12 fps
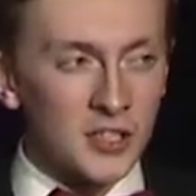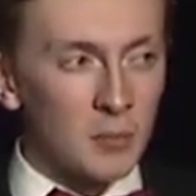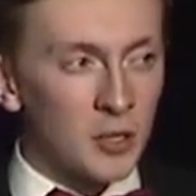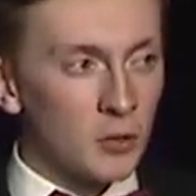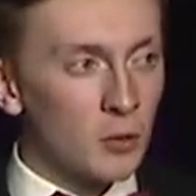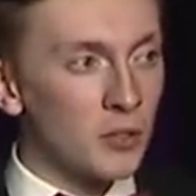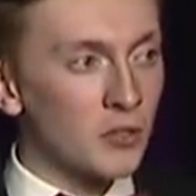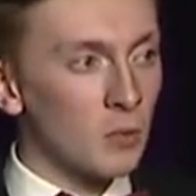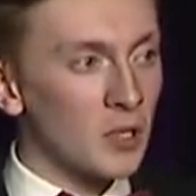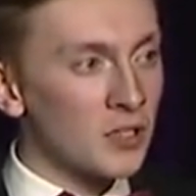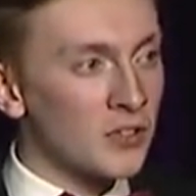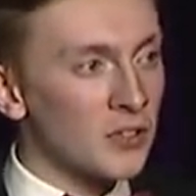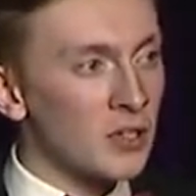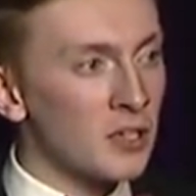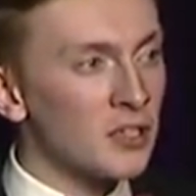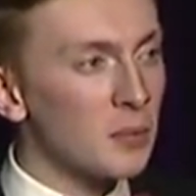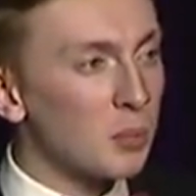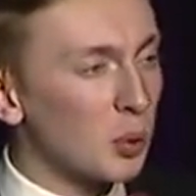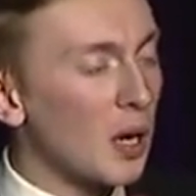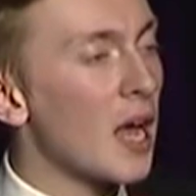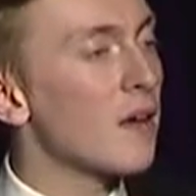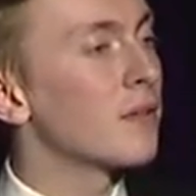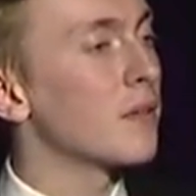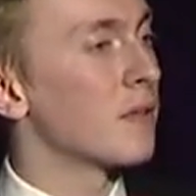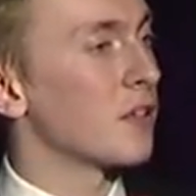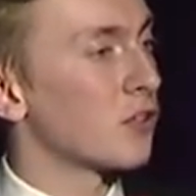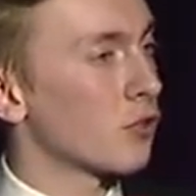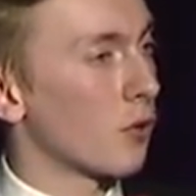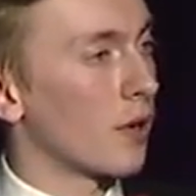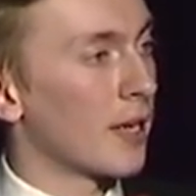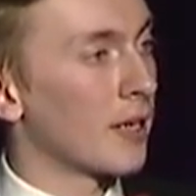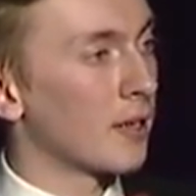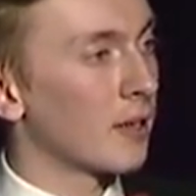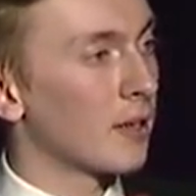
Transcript: someone who was once deprived of this joy,